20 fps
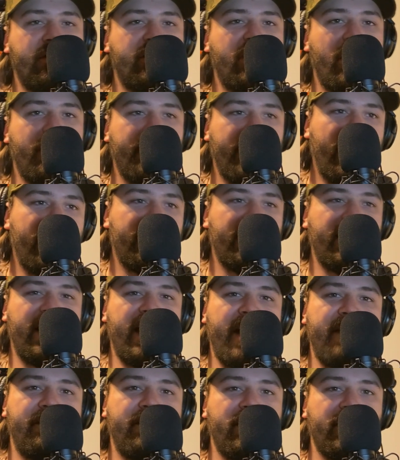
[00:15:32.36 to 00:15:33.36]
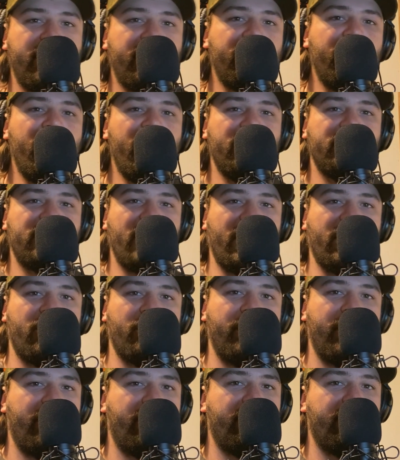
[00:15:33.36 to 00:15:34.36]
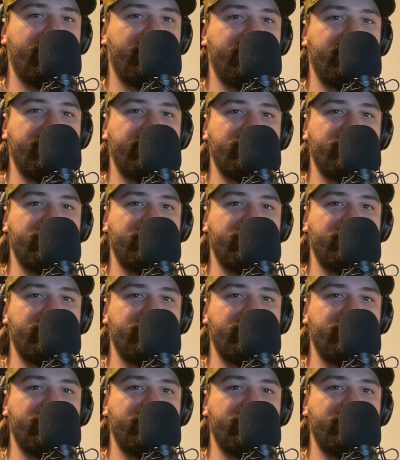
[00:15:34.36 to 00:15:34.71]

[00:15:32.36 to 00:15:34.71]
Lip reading: come out of that fucking Taco Bell